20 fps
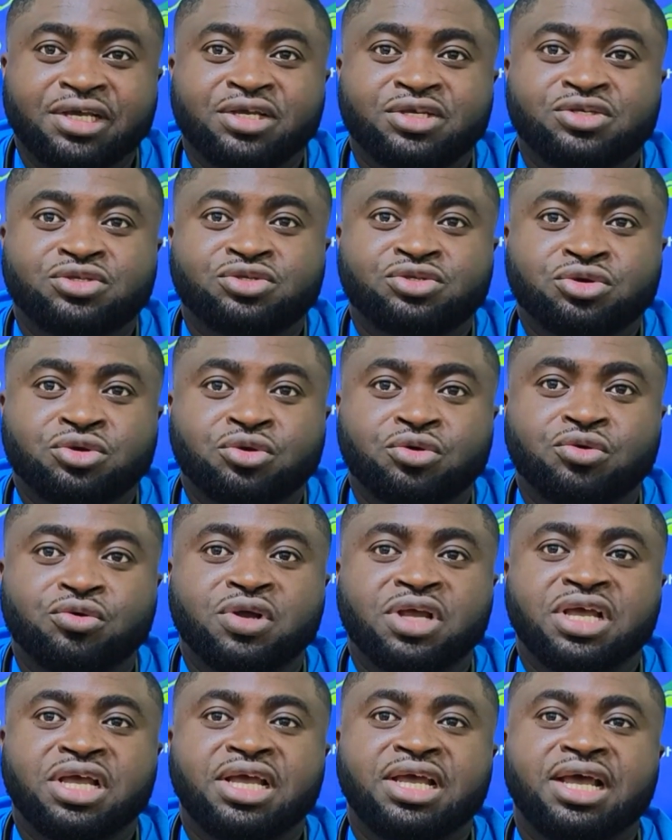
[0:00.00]
So
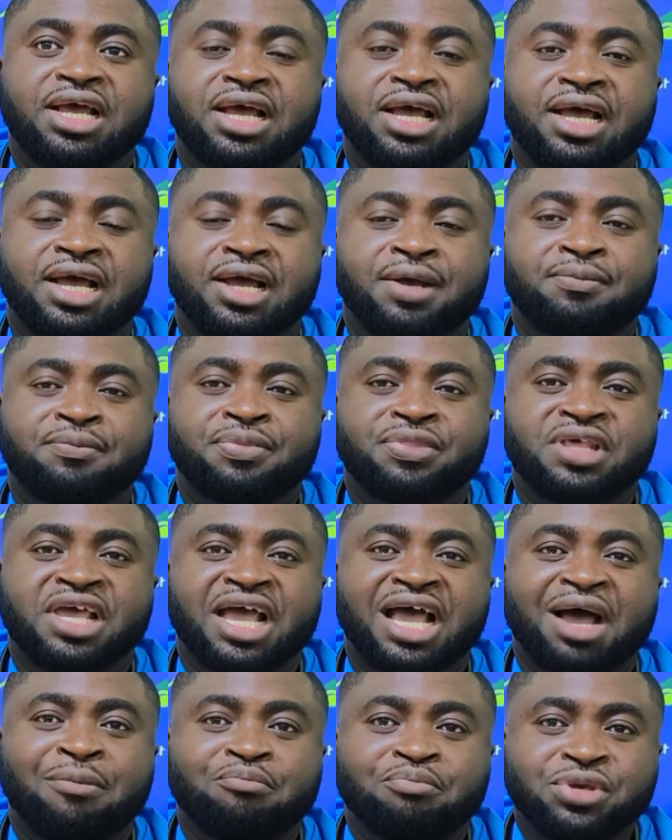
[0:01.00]
the
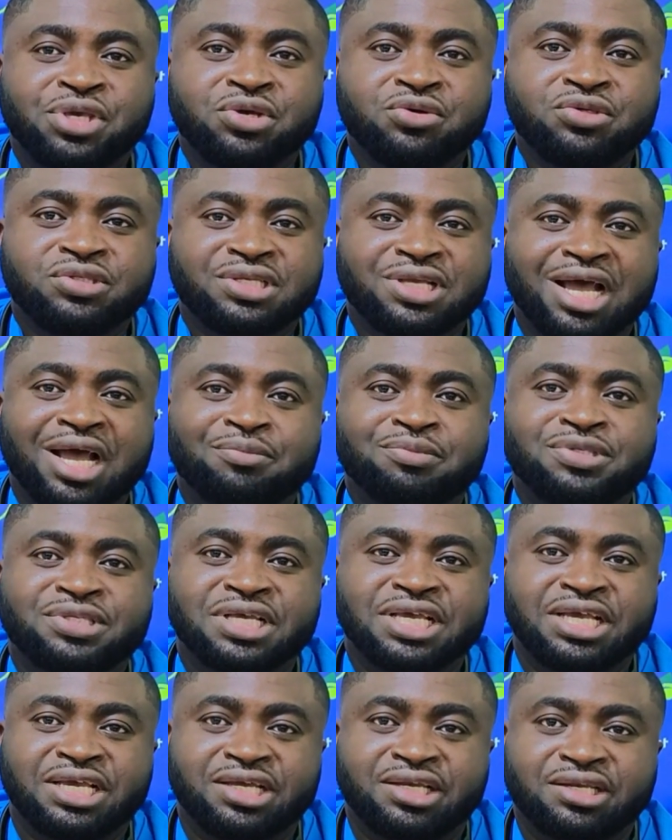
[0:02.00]
abuse comes
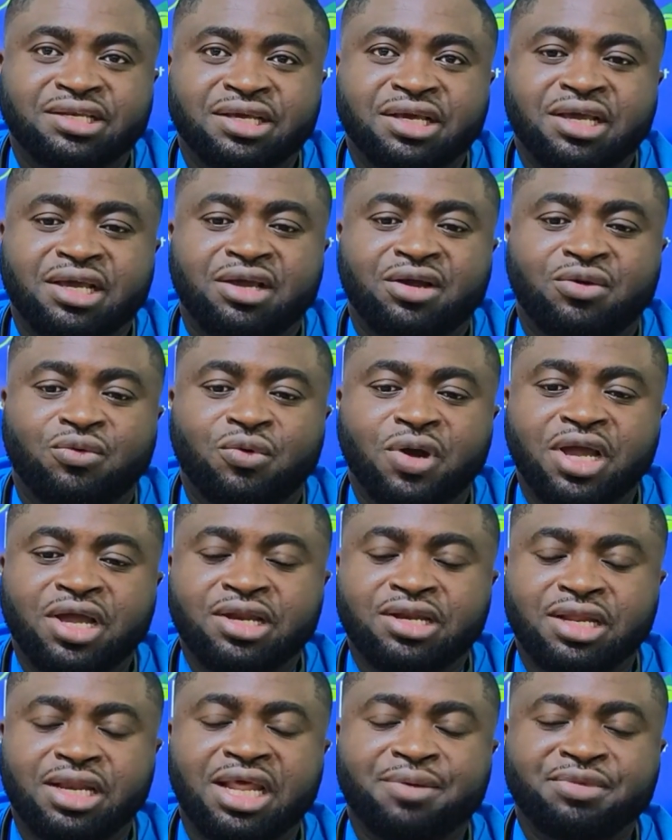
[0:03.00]
in
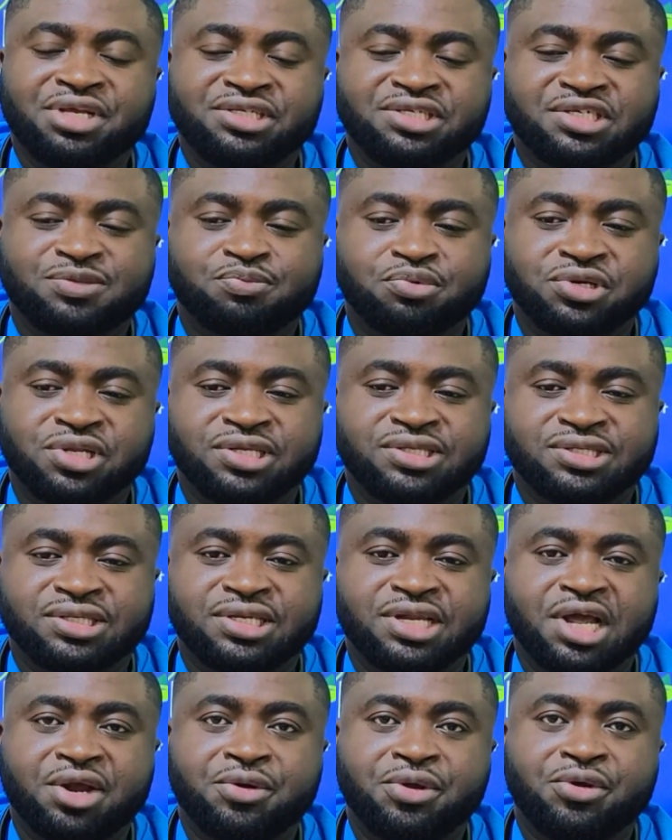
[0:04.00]
when, let me just put a
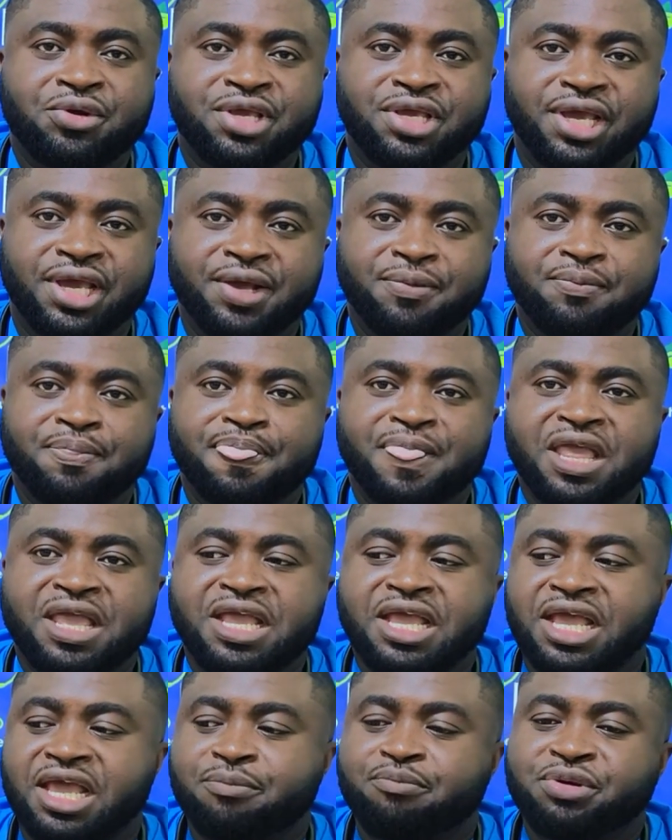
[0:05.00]
scenario here.
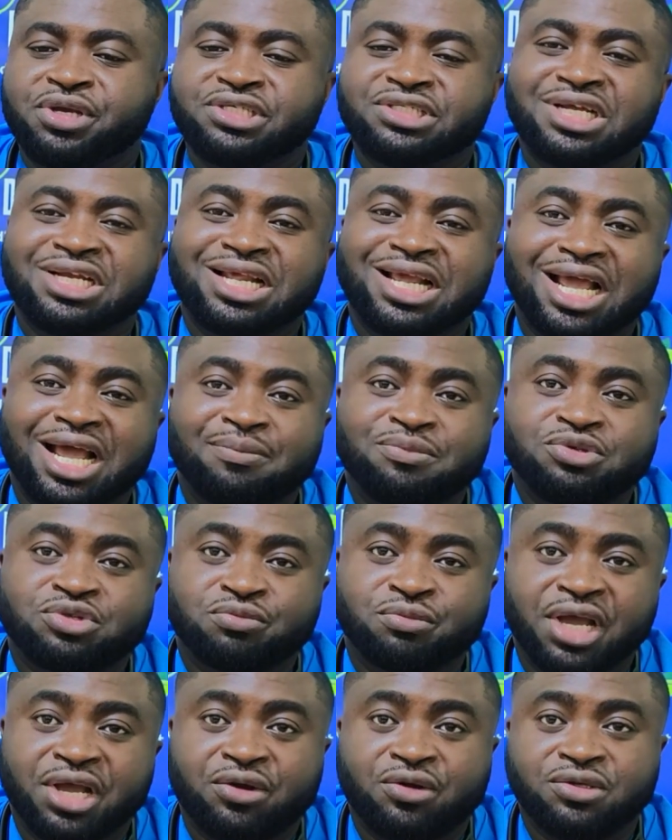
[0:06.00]
A patient comes
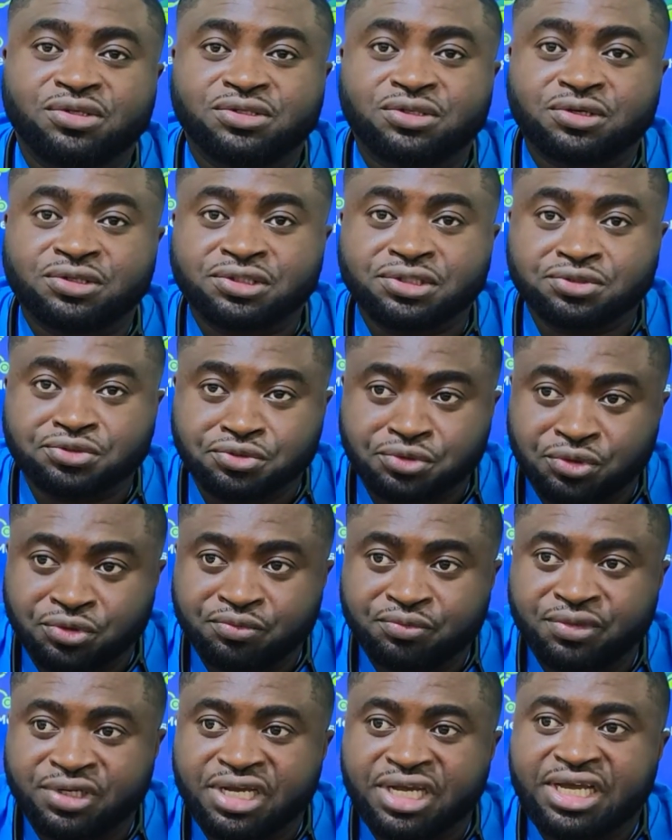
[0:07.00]
to my consulting
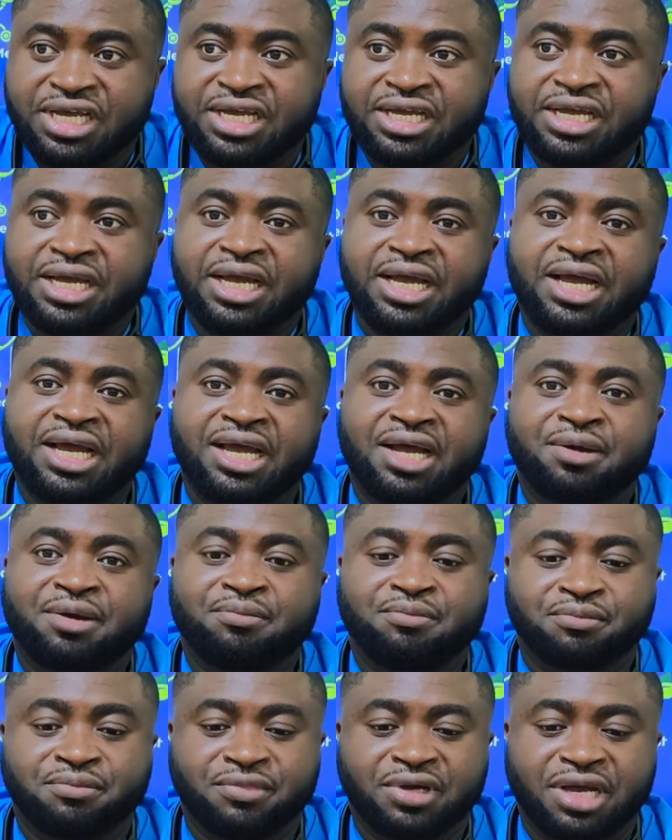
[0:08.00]
room,
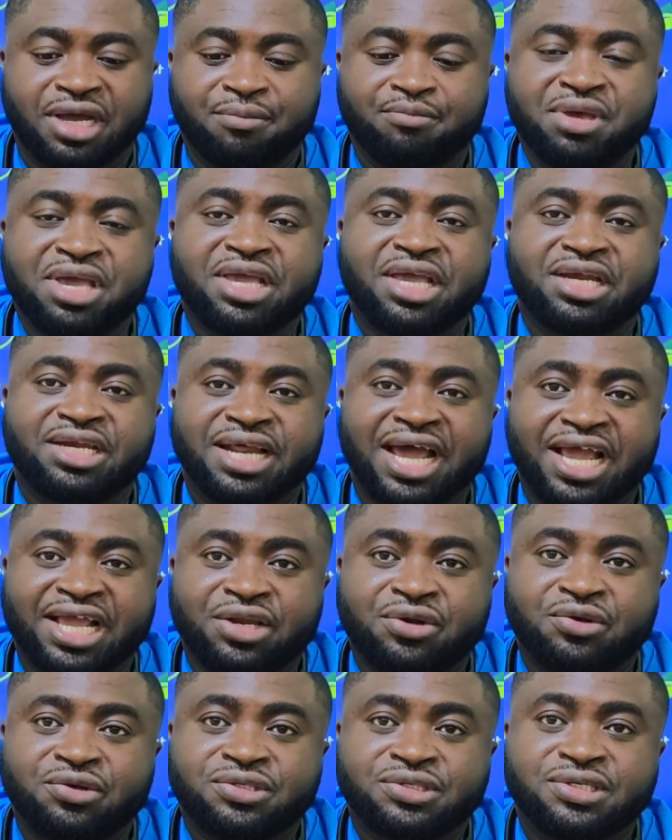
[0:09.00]
I make a
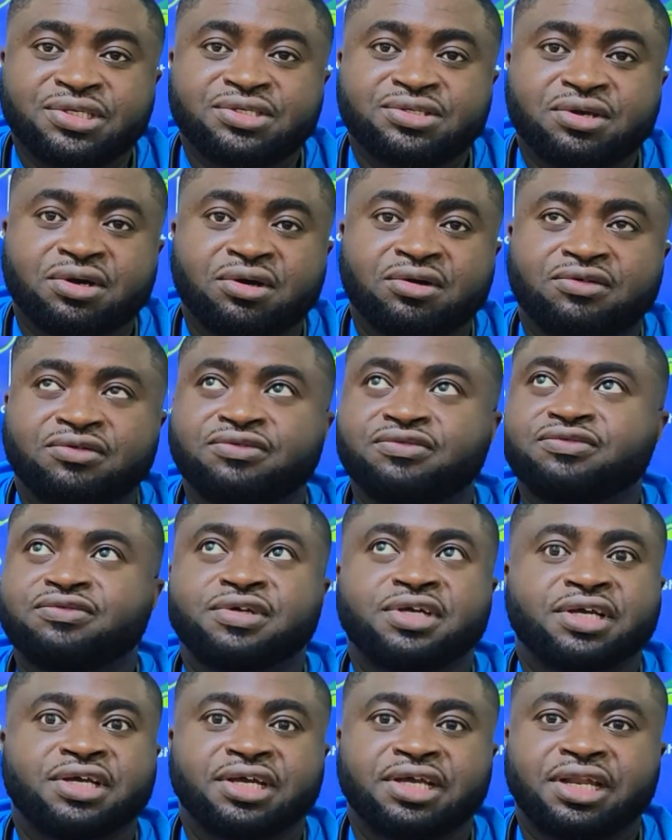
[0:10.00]
diagnosis of,
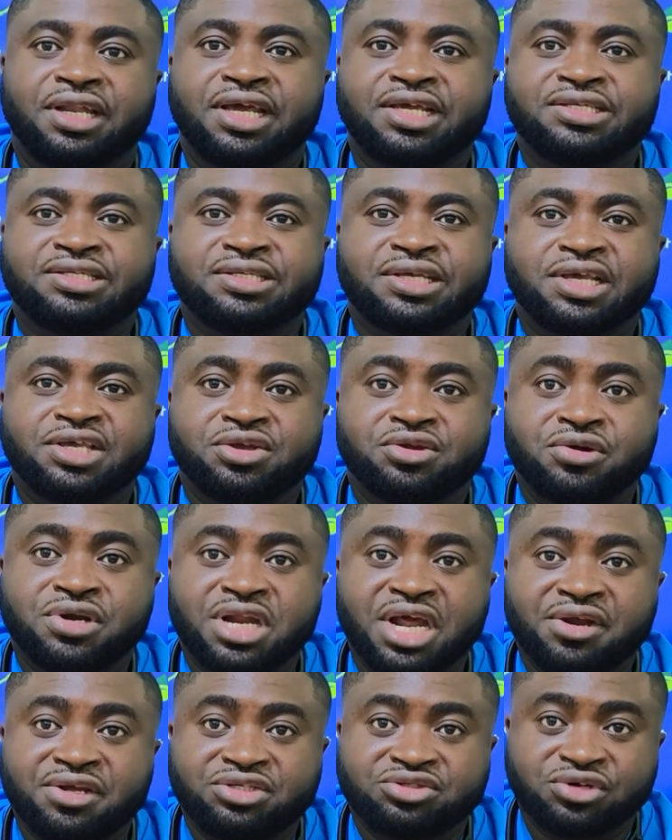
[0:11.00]
let's say,
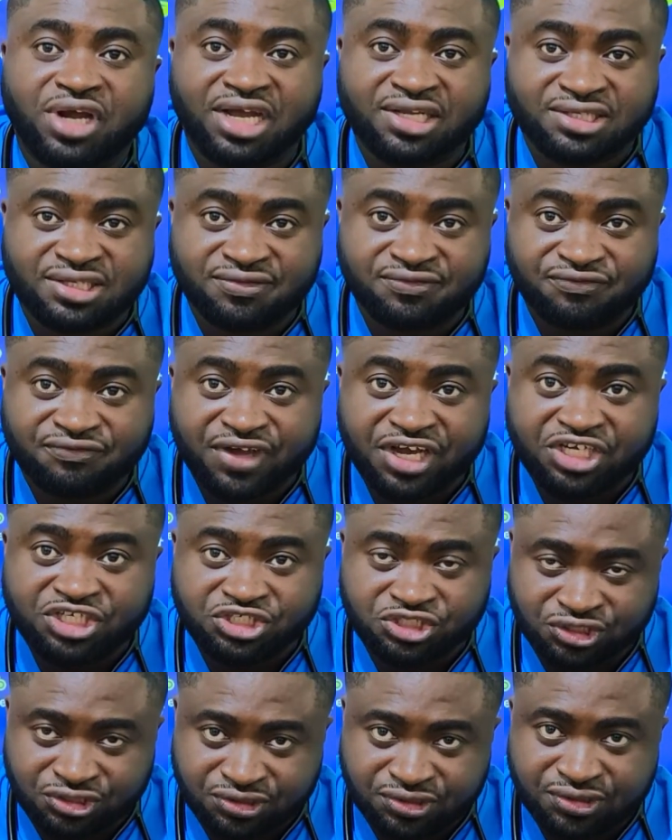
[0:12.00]
urinary tract
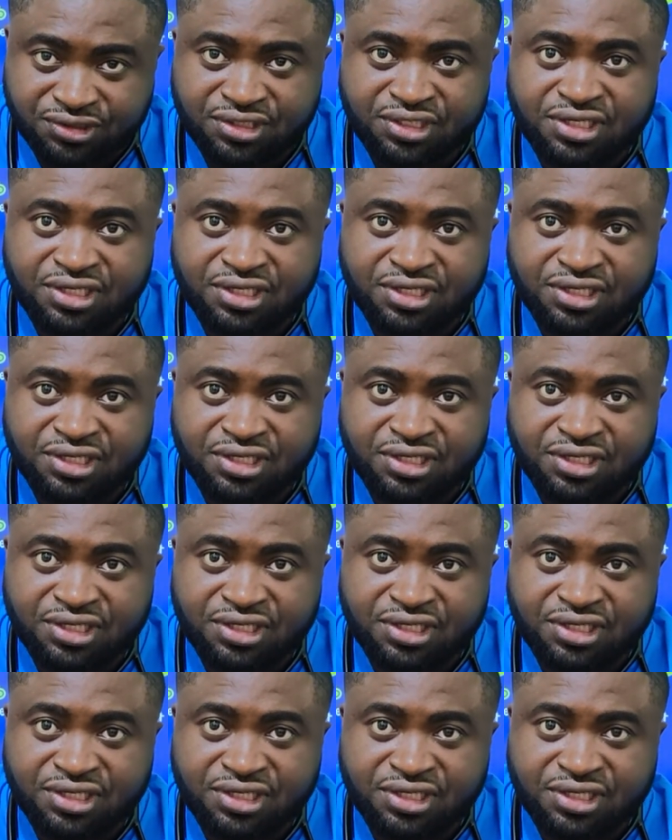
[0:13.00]
infection.